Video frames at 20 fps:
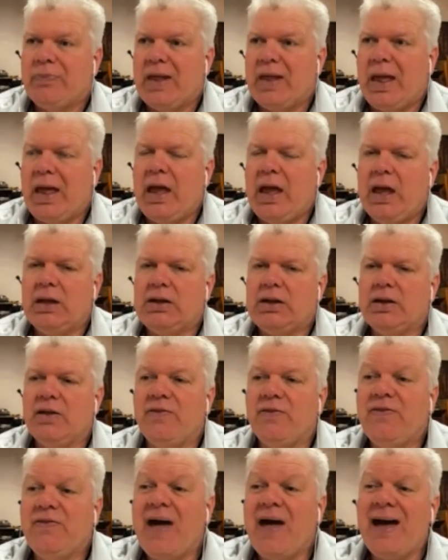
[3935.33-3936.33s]
And
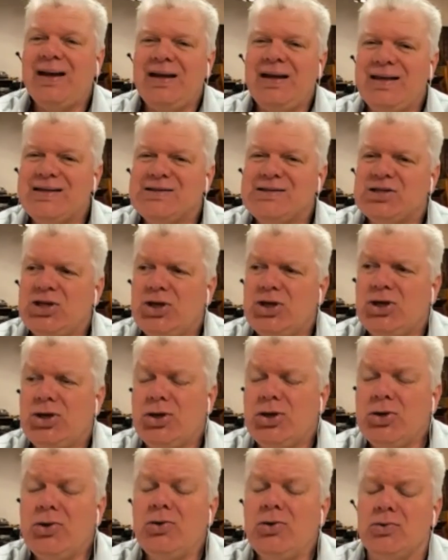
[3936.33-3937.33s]
that is
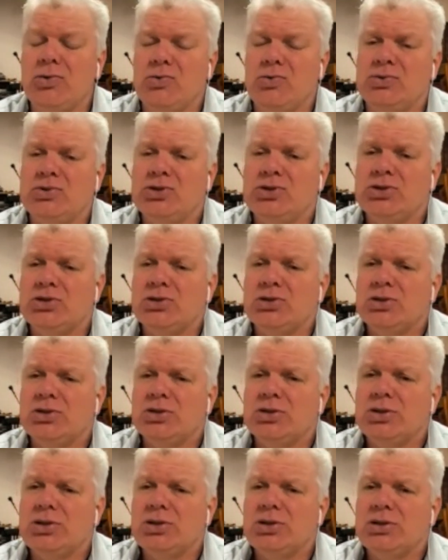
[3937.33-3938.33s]
huge.
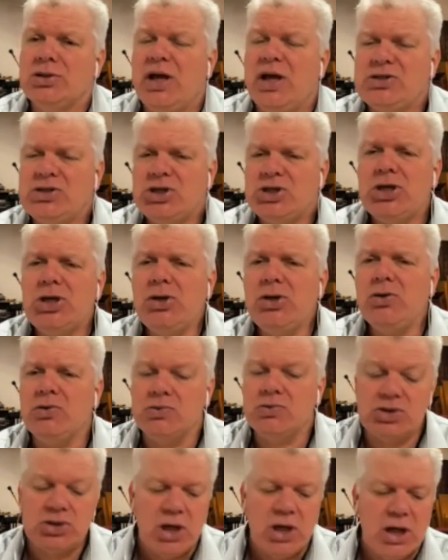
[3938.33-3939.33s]
That's
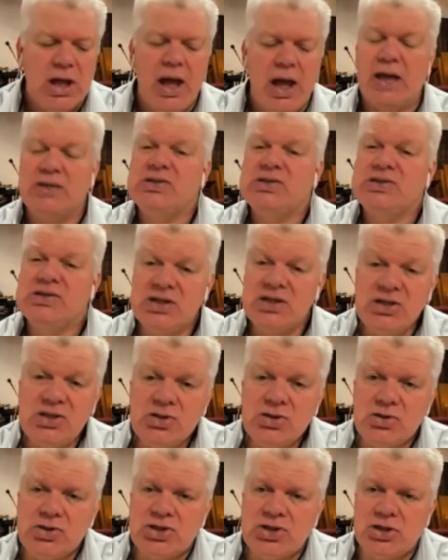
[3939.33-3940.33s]
huge. And
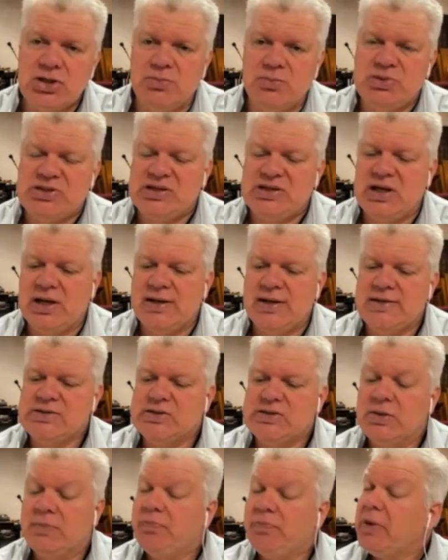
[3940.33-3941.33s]
censorship
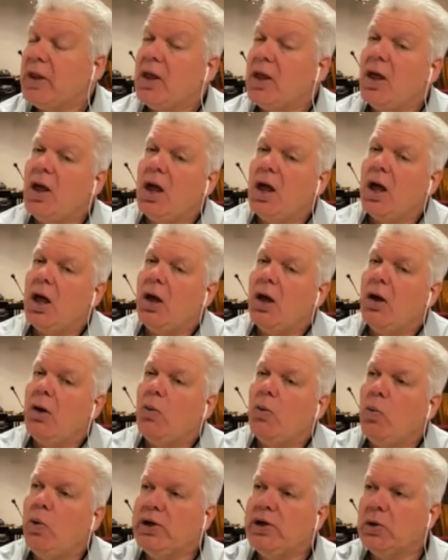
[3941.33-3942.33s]
says,
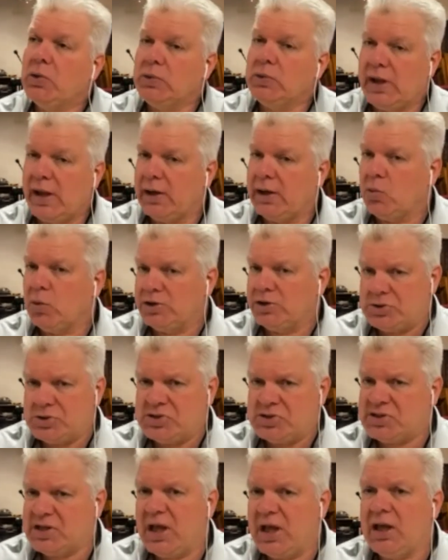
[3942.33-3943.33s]
we don't like what you're
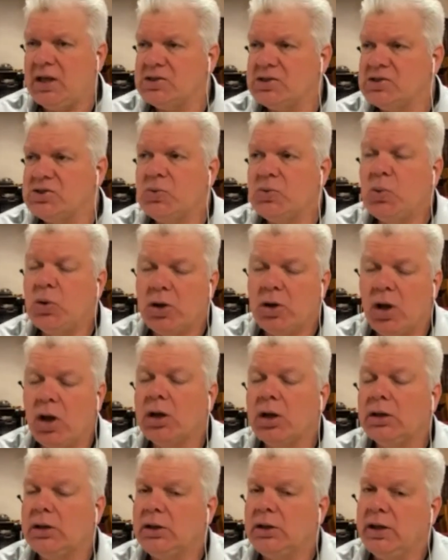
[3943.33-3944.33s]
saying, so we're not
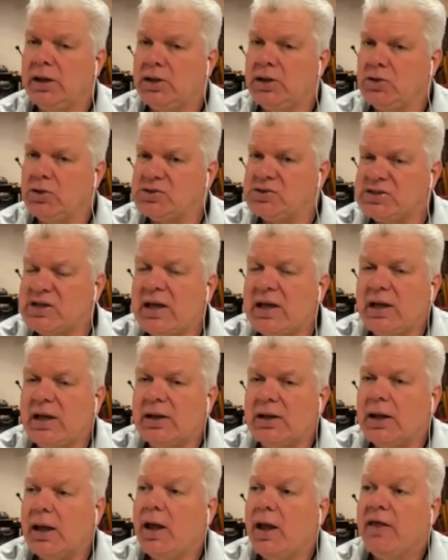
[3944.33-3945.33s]
going to let you say
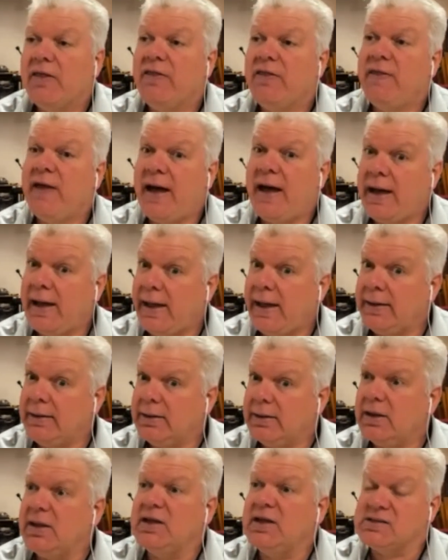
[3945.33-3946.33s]
it. That
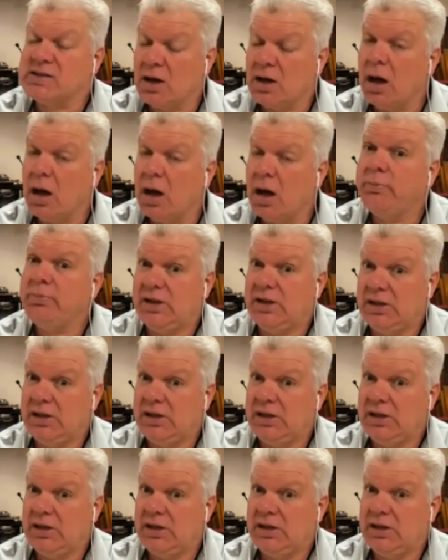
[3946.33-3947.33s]
is
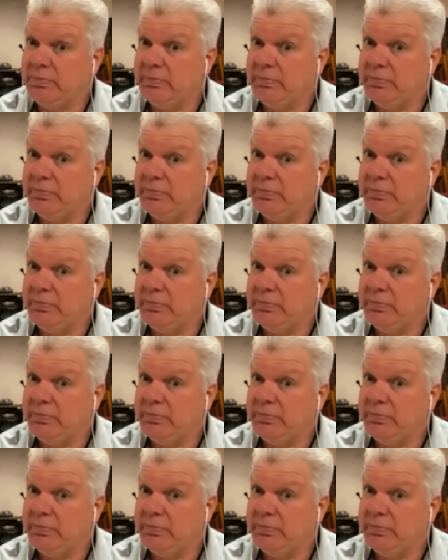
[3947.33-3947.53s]
communism.